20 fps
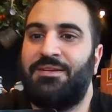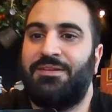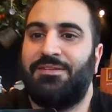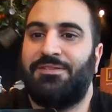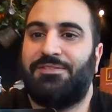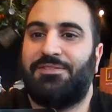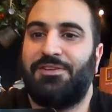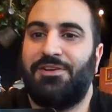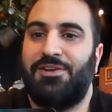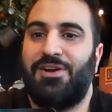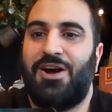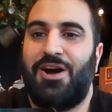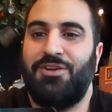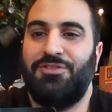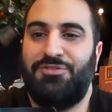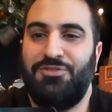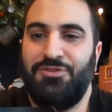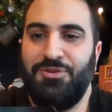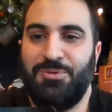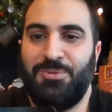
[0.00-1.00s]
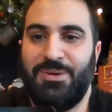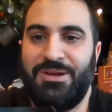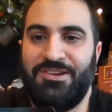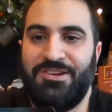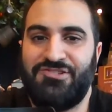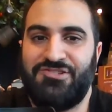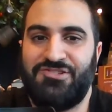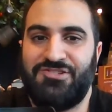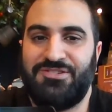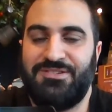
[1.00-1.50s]
So I do
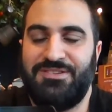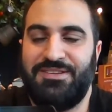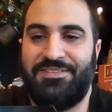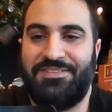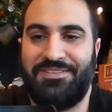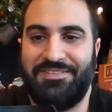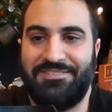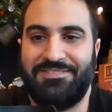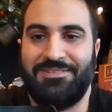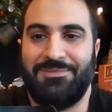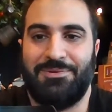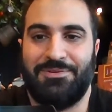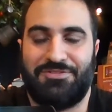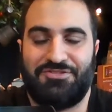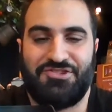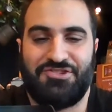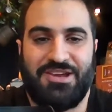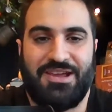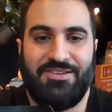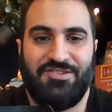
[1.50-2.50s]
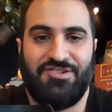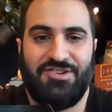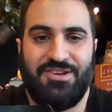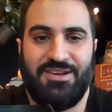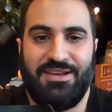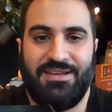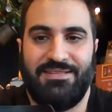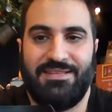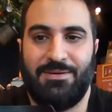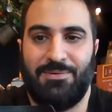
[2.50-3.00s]
wish the system was changed
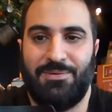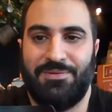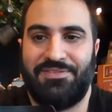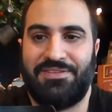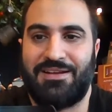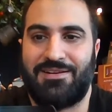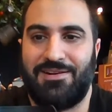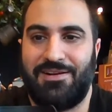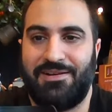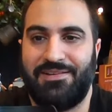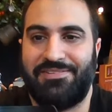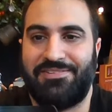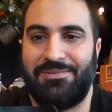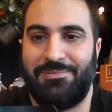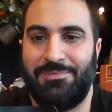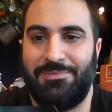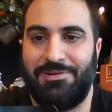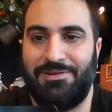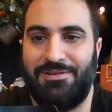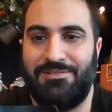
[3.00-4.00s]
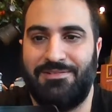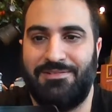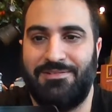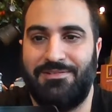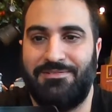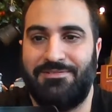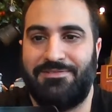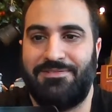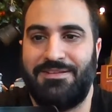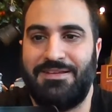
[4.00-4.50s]
here and there was that custom
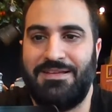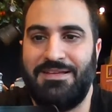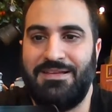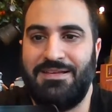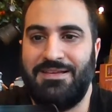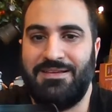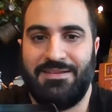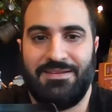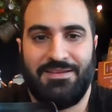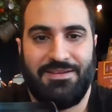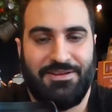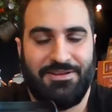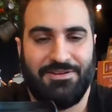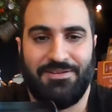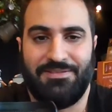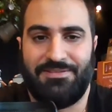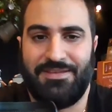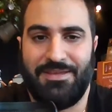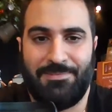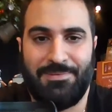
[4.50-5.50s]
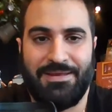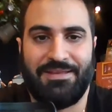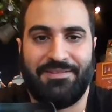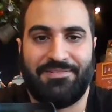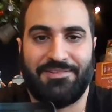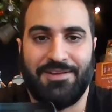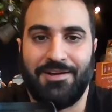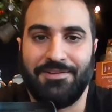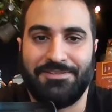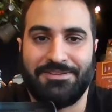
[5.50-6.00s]
of, tipping
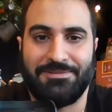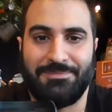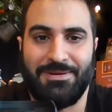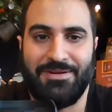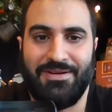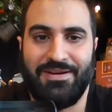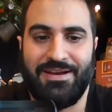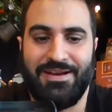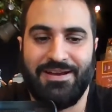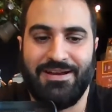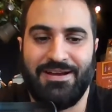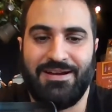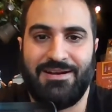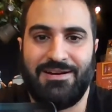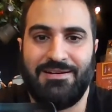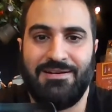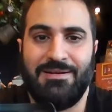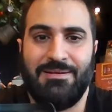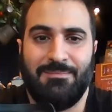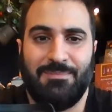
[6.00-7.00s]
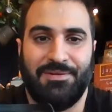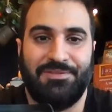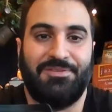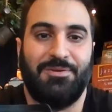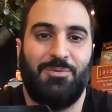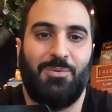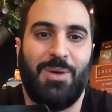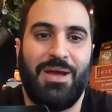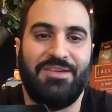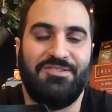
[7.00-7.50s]
is customary here, but
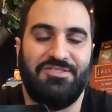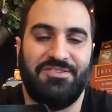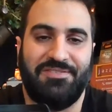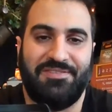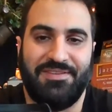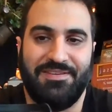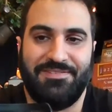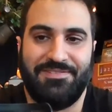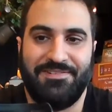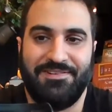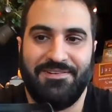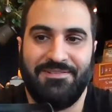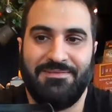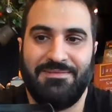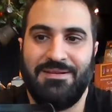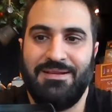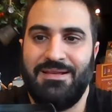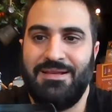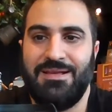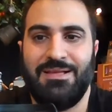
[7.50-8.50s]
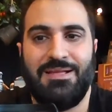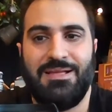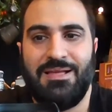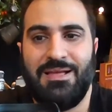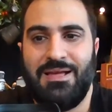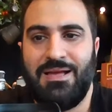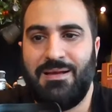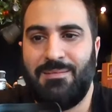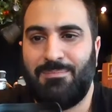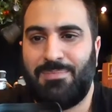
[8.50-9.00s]
the wage is different.
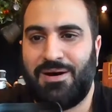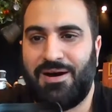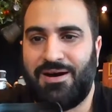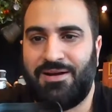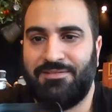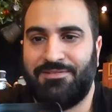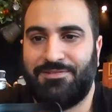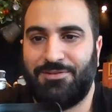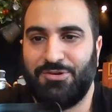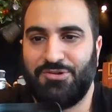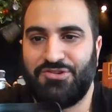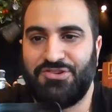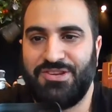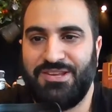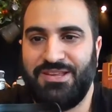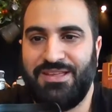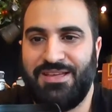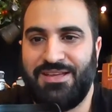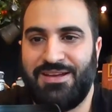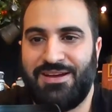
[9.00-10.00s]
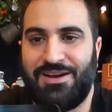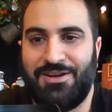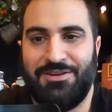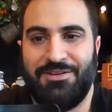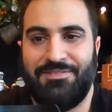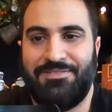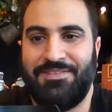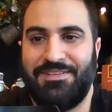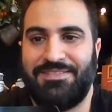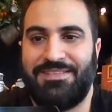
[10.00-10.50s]
But unfortunately, I
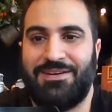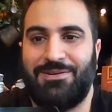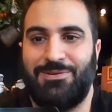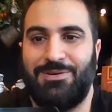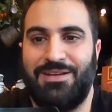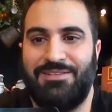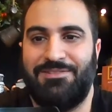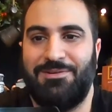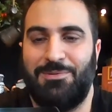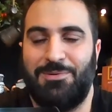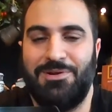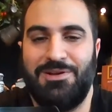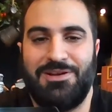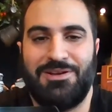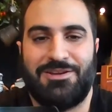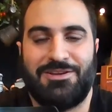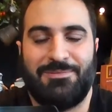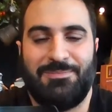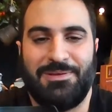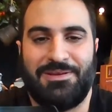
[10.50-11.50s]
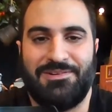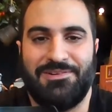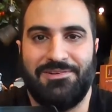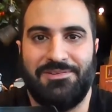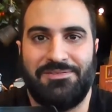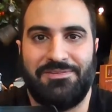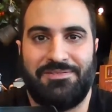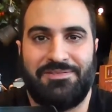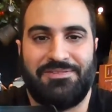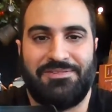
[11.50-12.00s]
don't think that will ever work
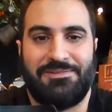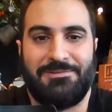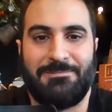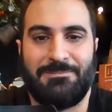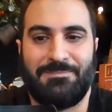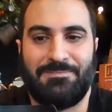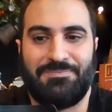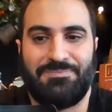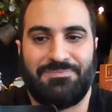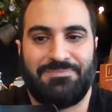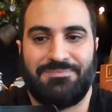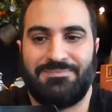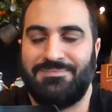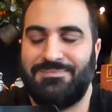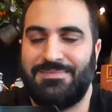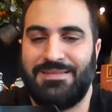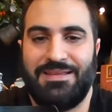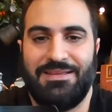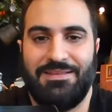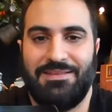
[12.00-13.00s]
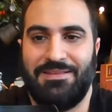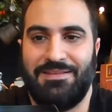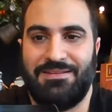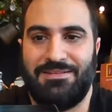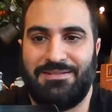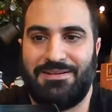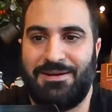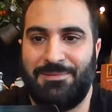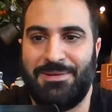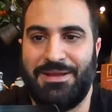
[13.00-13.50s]
because,
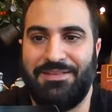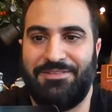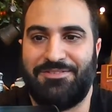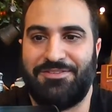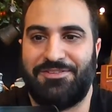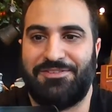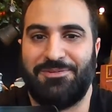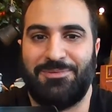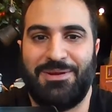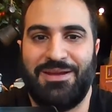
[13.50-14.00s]
it's just the